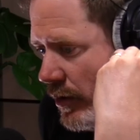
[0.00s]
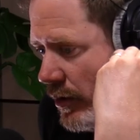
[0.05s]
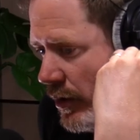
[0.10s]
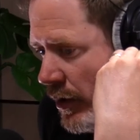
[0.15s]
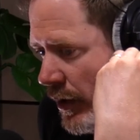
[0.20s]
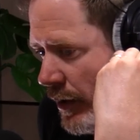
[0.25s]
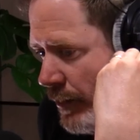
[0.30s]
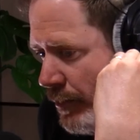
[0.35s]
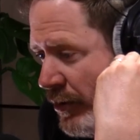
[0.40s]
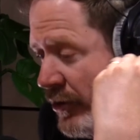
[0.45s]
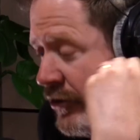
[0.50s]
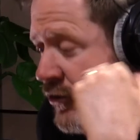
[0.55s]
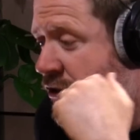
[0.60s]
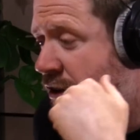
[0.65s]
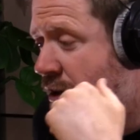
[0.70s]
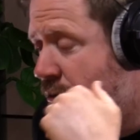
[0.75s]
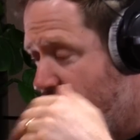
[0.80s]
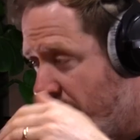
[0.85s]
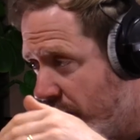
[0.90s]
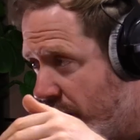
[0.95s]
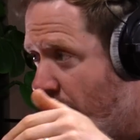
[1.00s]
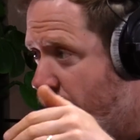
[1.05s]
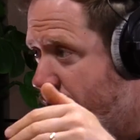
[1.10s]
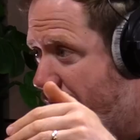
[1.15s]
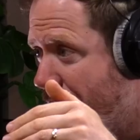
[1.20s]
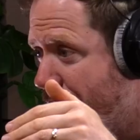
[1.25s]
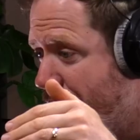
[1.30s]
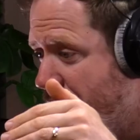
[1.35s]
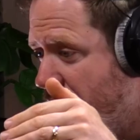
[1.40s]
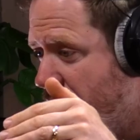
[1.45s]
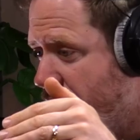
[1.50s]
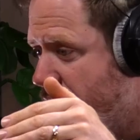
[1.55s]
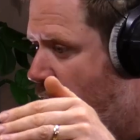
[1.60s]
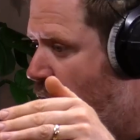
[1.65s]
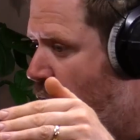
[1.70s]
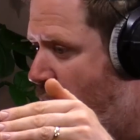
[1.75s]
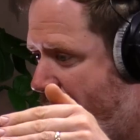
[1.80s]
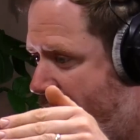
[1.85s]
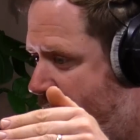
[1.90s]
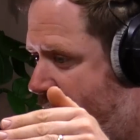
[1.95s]
pursuing those avenues,
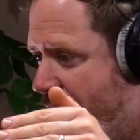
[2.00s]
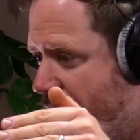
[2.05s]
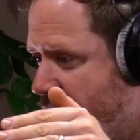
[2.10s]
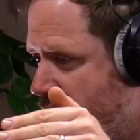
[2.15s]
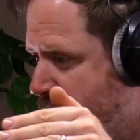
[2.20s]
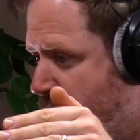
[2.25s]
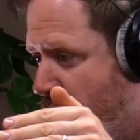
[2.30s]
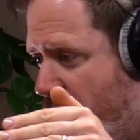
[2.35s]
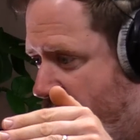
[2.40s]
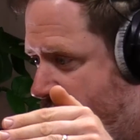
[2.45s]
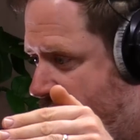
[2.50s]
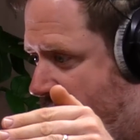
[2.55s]
or whether they're just putting